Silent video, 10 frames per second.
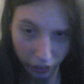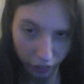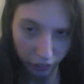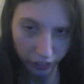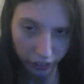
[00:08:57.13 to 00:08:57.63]

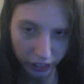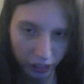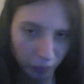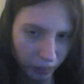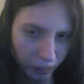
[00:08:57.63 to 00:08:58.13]

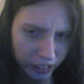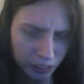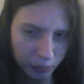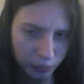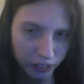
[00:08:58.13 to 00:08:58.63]
The
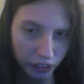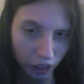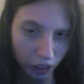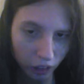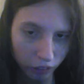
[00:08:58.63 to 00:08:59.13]
placement
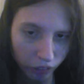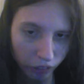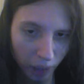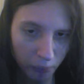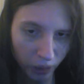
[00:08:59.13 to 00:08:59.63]
of
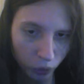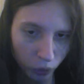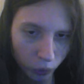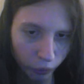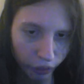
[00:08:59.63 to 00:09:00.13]

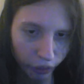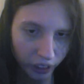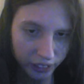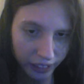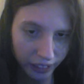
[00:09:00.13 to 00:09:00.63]
Malkuth
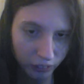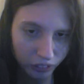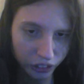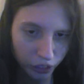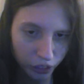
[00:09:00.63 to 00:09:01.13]

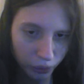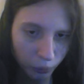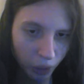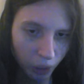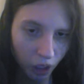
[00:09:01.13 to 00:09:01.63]
tells
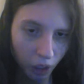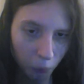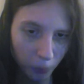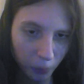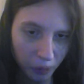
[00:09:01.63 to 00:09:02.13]
you,
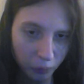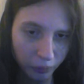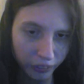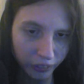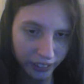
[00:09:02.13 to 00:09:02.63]

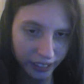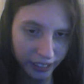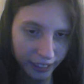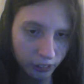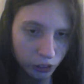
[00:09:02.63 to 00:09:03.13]
well, the
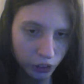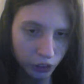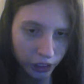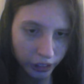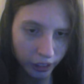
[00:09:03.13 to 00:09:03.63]

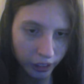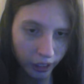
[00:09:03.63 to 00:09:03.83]
energy